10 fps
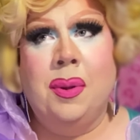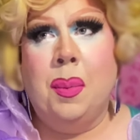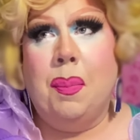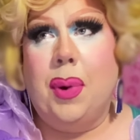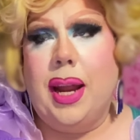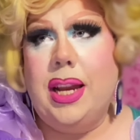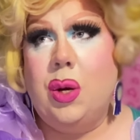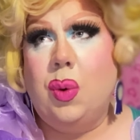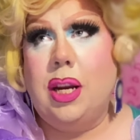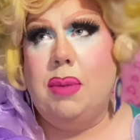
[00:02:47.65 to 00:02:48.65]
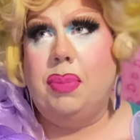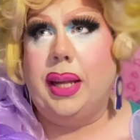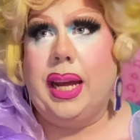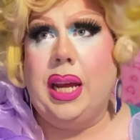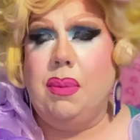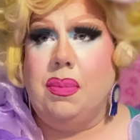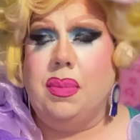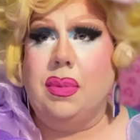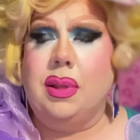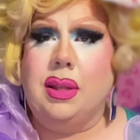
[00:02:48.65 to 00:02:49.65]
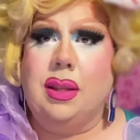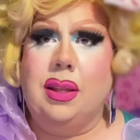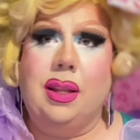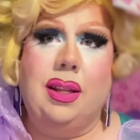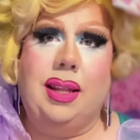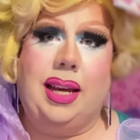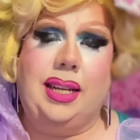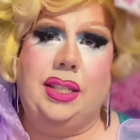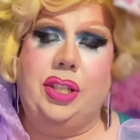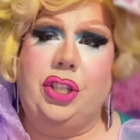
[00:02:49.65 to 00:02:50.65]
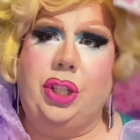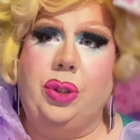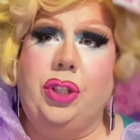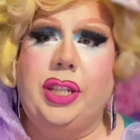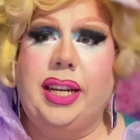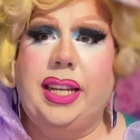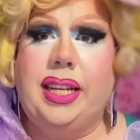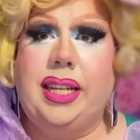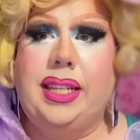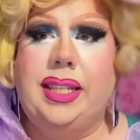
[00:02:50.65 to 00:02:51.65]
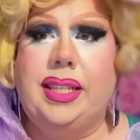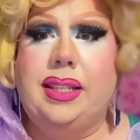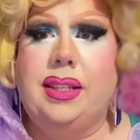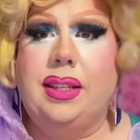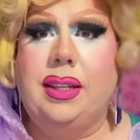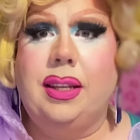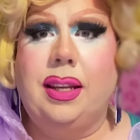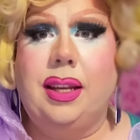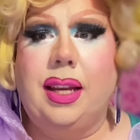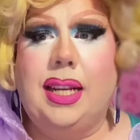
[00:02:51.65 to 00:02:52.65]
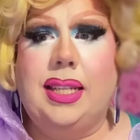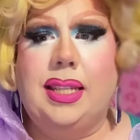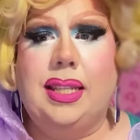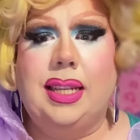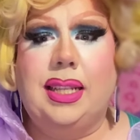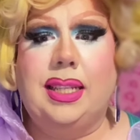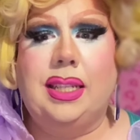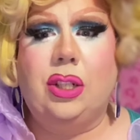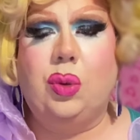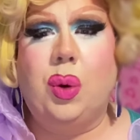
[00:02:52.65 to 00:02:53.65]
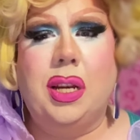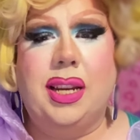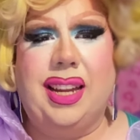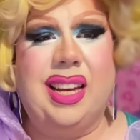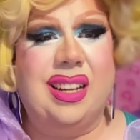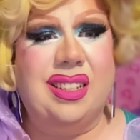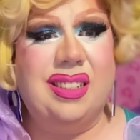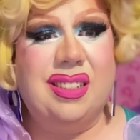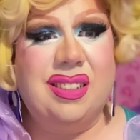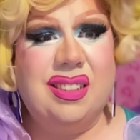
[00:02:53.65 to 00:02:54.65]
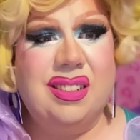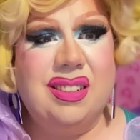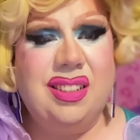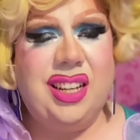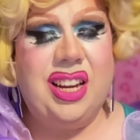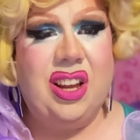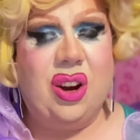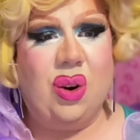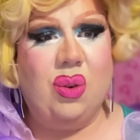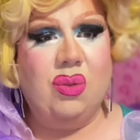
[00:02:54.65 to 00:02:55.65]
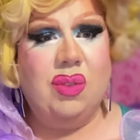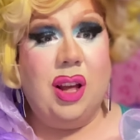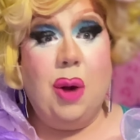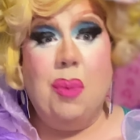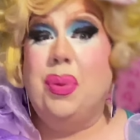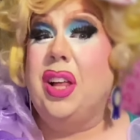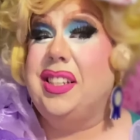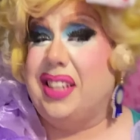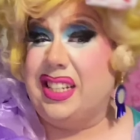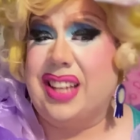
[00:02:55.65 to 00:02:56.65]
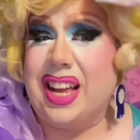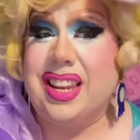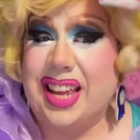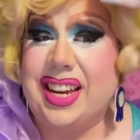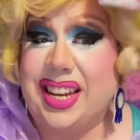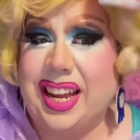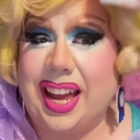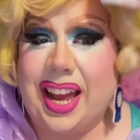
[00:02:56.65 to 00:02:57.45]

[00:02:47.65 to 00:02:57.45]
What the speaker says: But I don't want to blame that institution. It's just what it is. Plus, I signed an NDA.